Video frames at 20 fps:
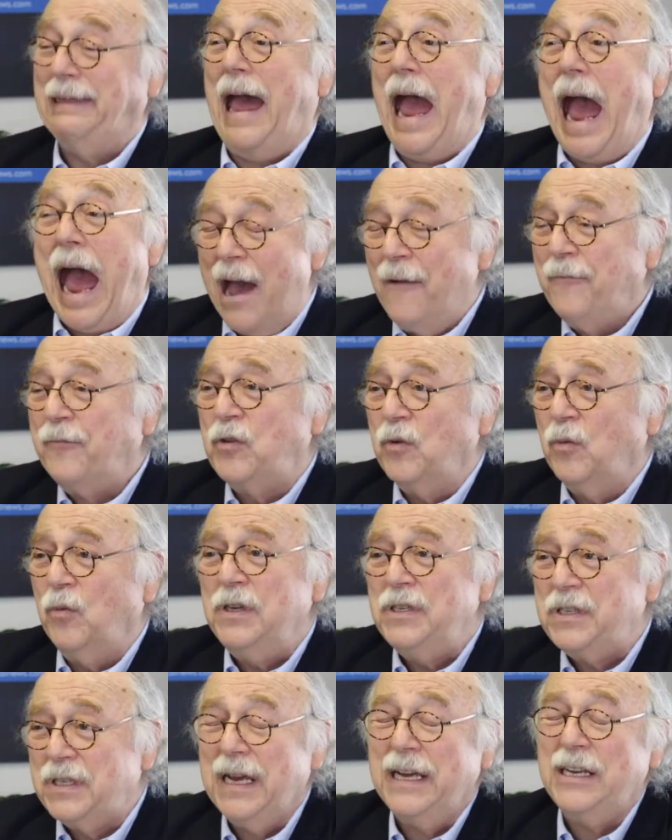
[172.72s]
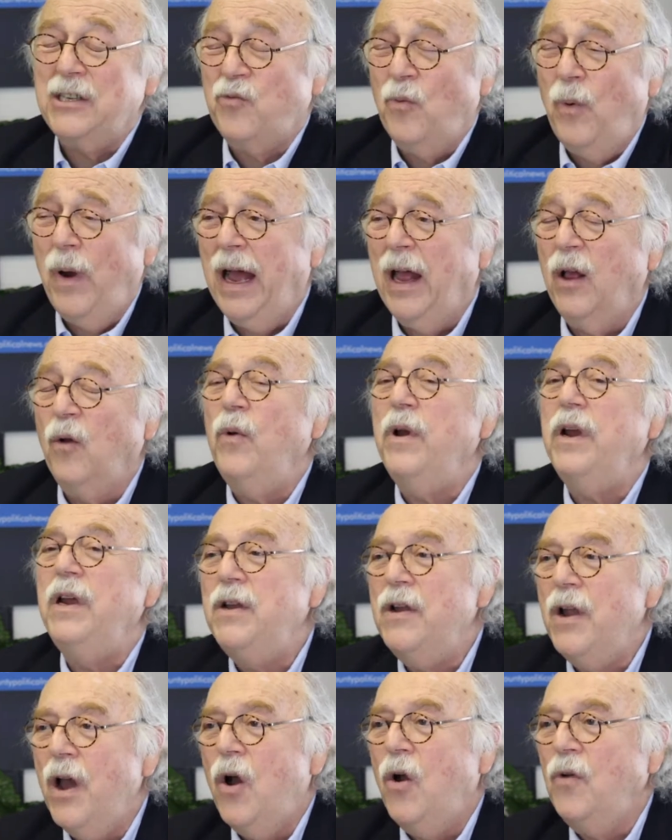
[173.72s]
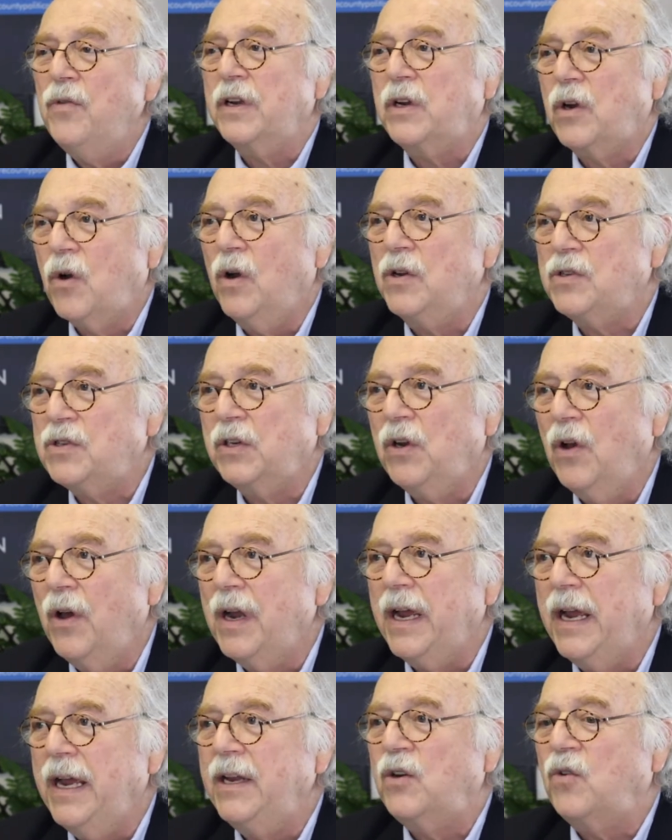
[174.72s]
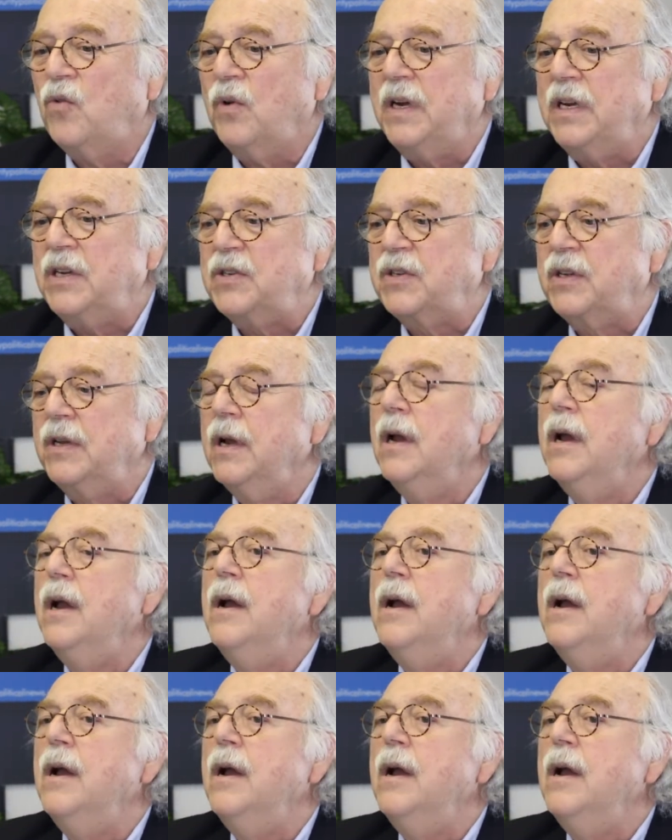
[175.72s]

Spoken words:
afterwards as well. We know that costs are going to increase.